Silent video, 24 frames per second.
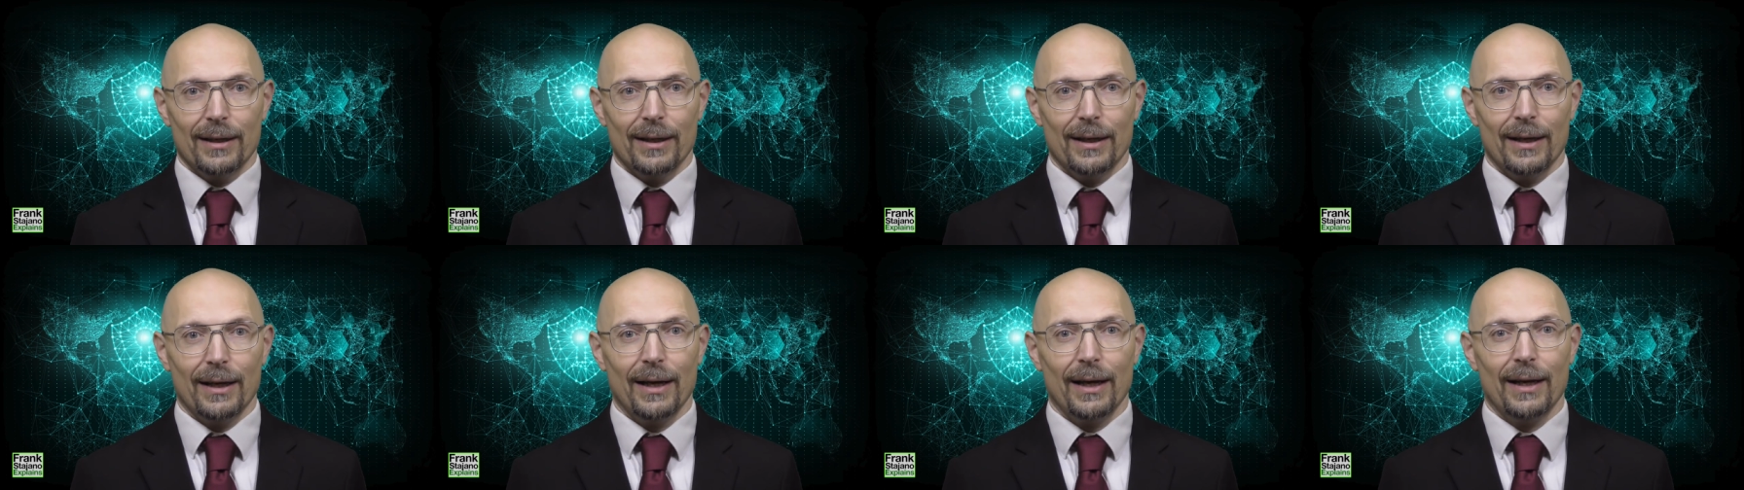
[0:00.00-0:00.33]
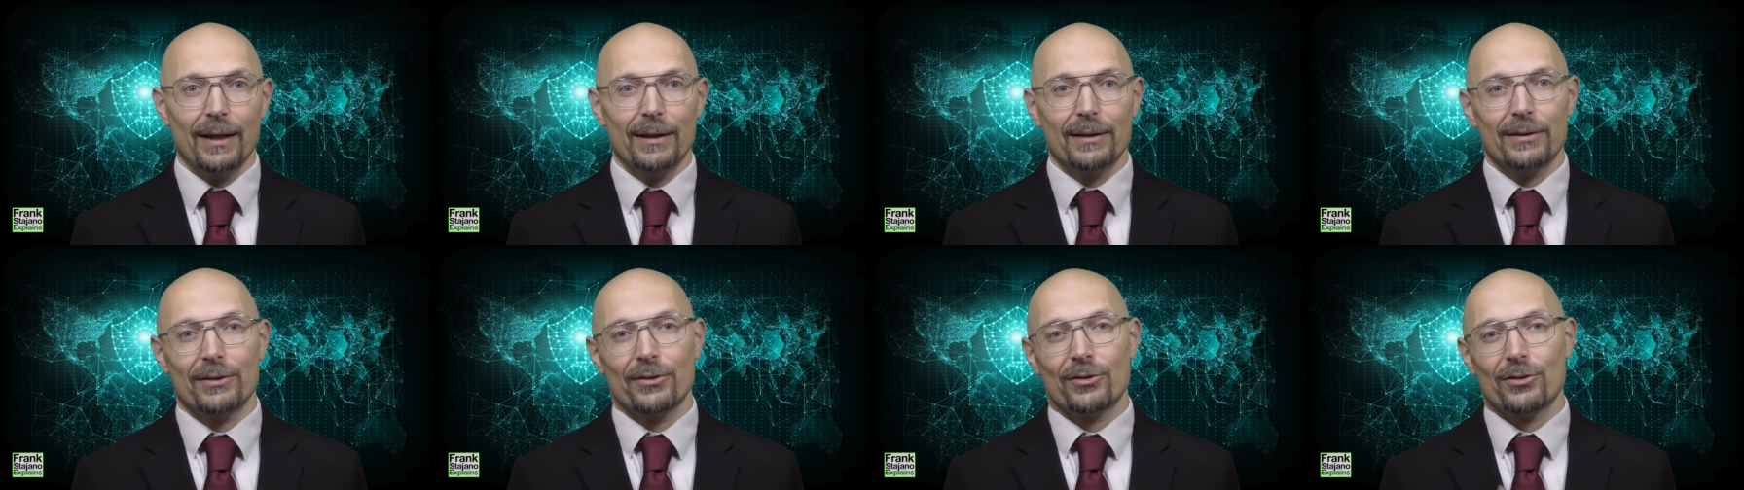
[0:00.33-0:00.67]

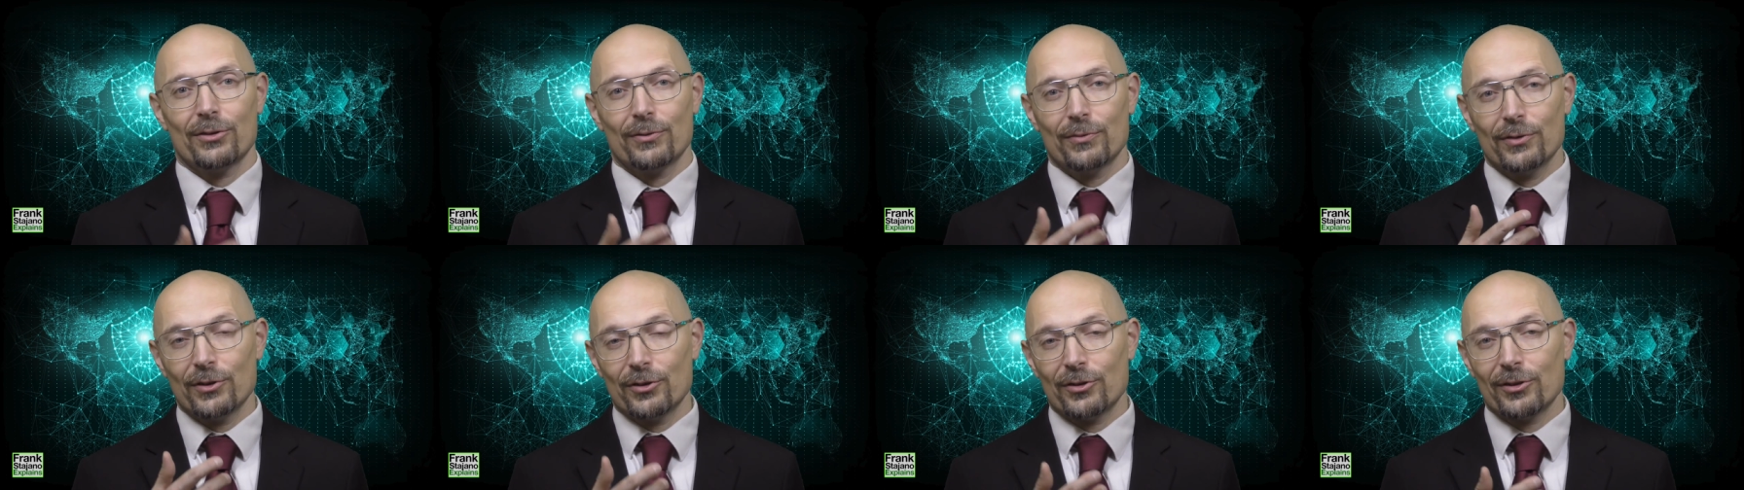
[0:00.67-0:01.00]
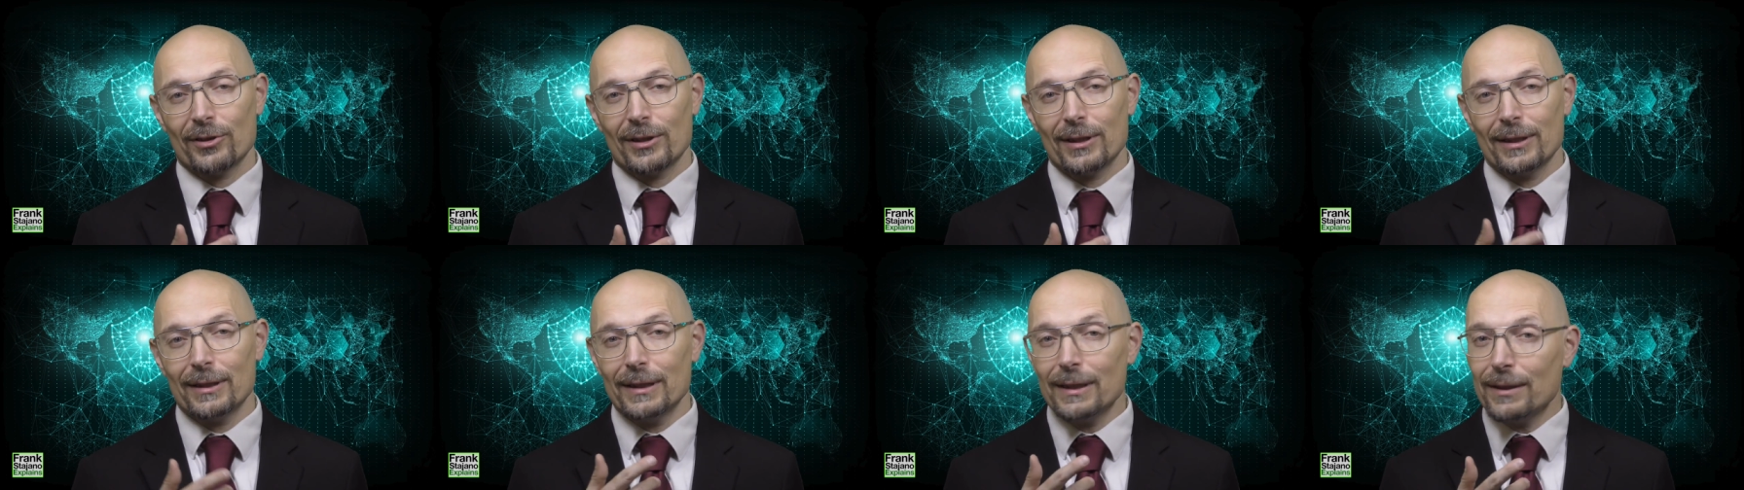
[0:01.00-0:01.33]
And
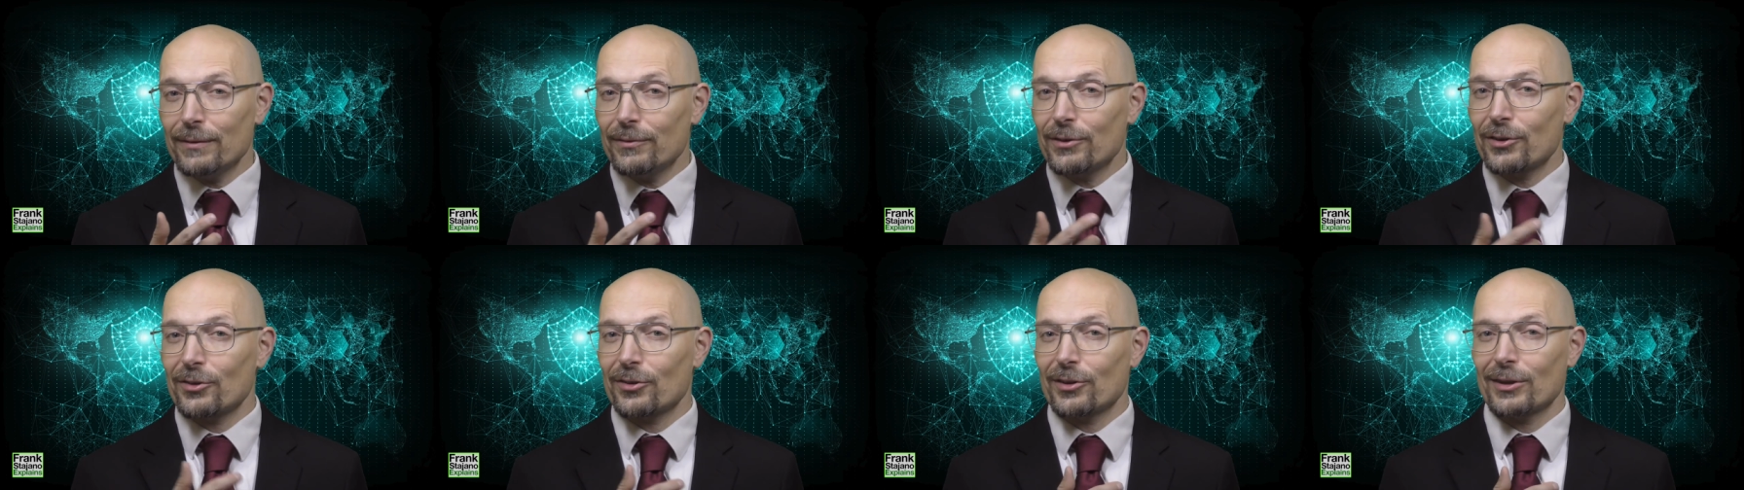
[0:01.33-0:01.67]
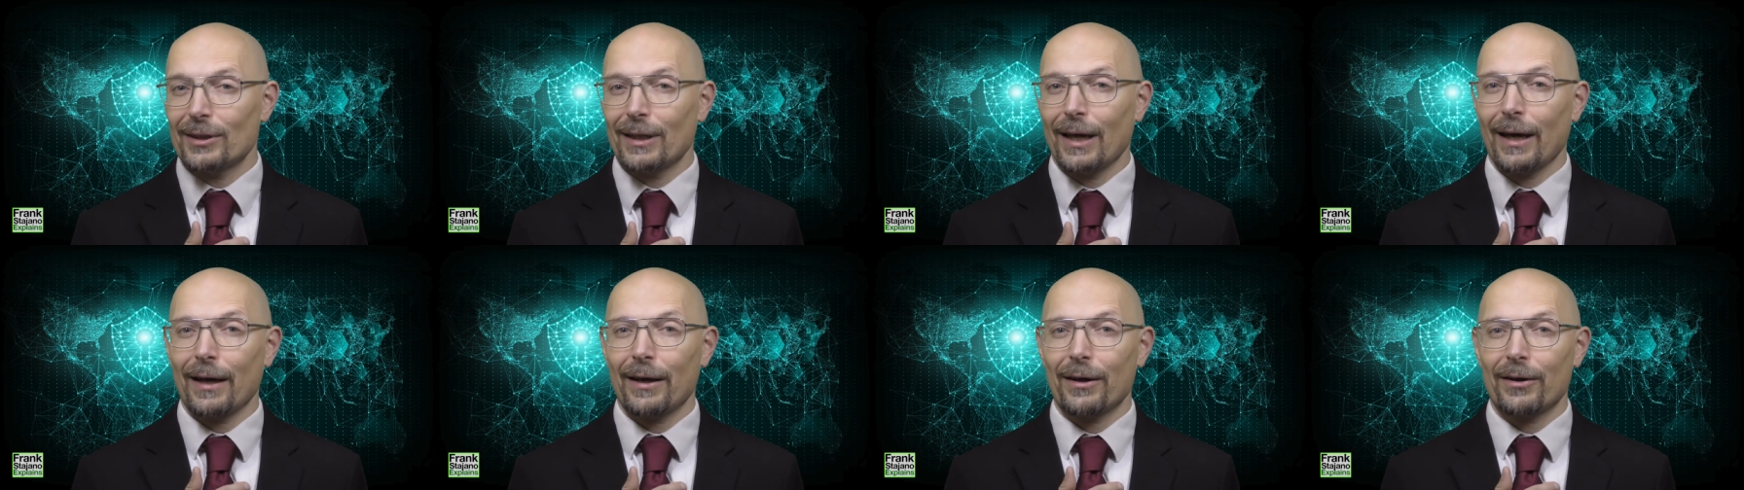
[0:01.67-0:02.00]
sufficiently devious
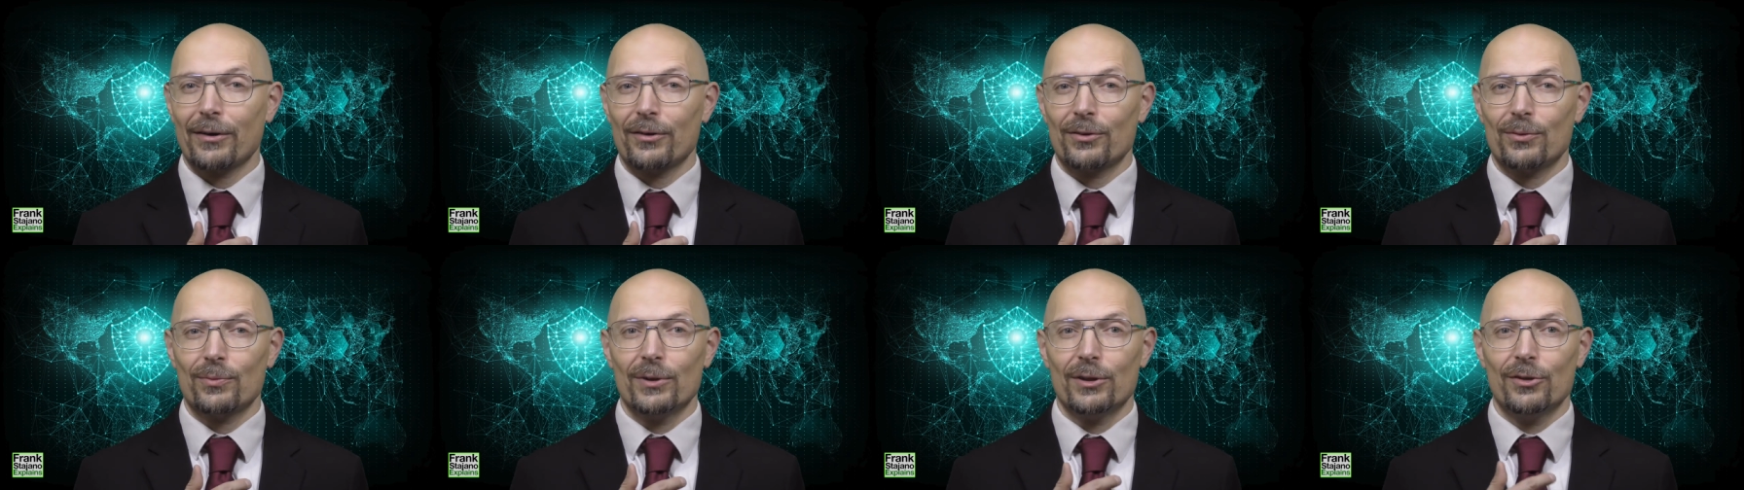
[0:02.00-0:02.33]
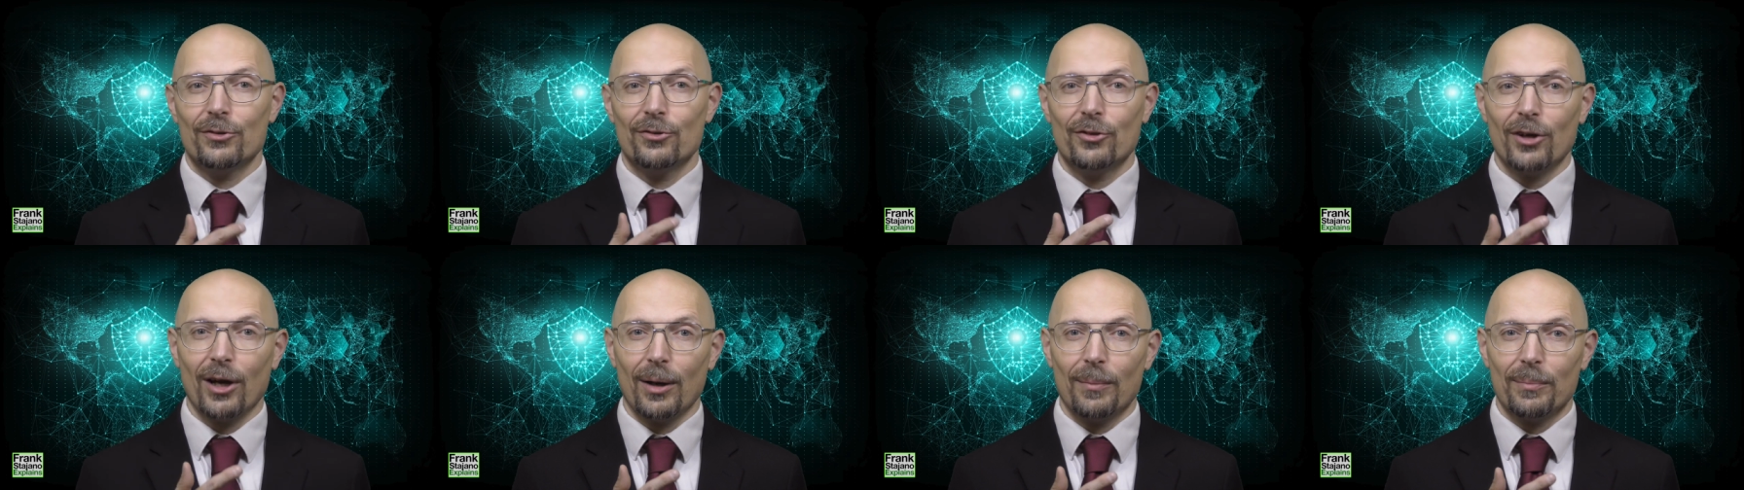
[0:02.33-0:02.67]
attackers will
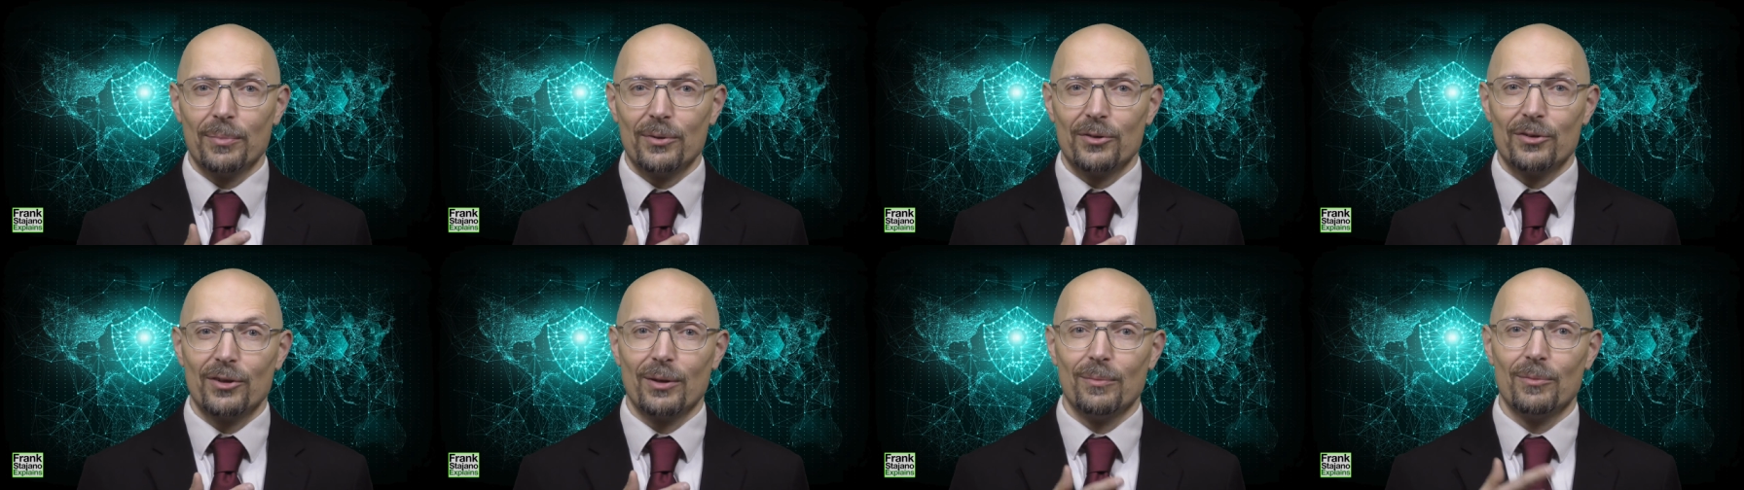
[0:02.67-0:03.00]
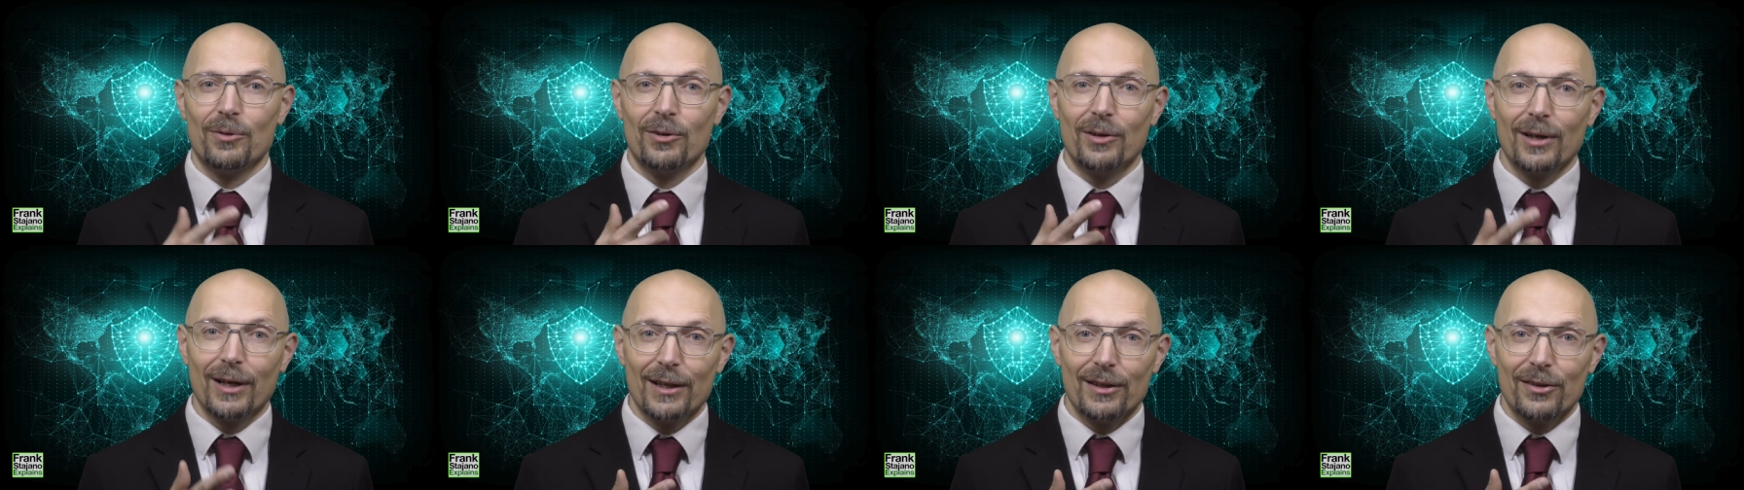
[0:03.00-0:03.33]
jump
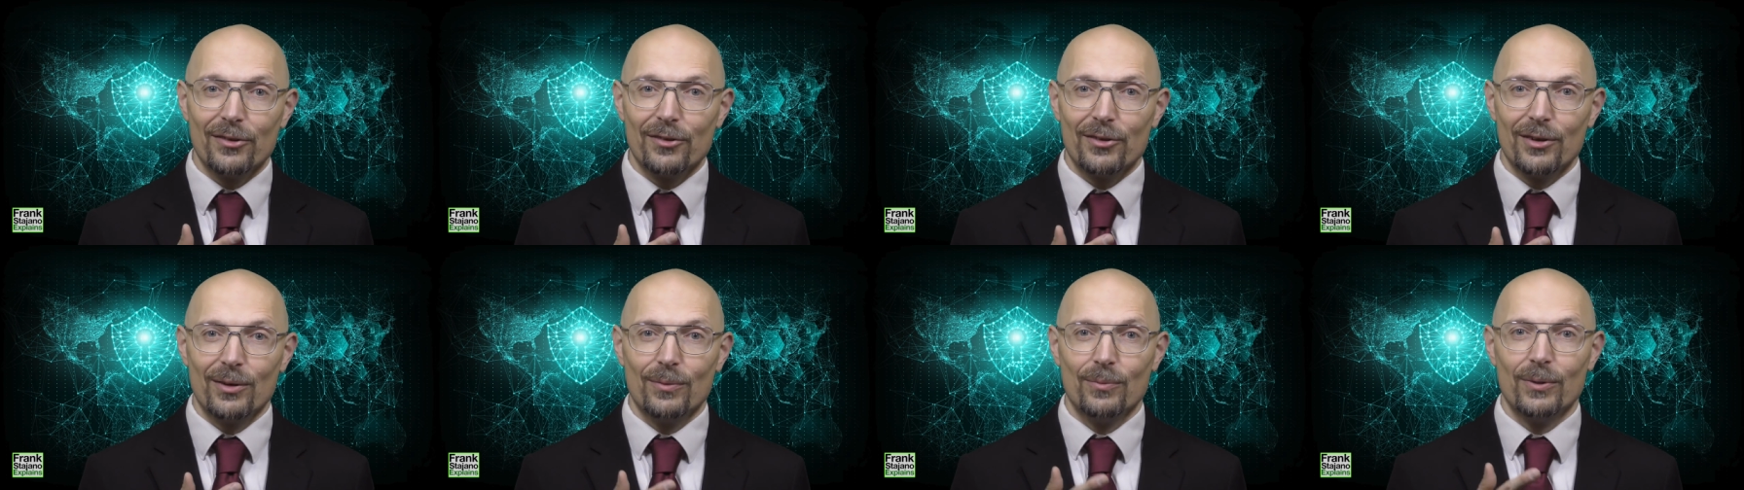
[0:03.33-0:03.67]
somewhere else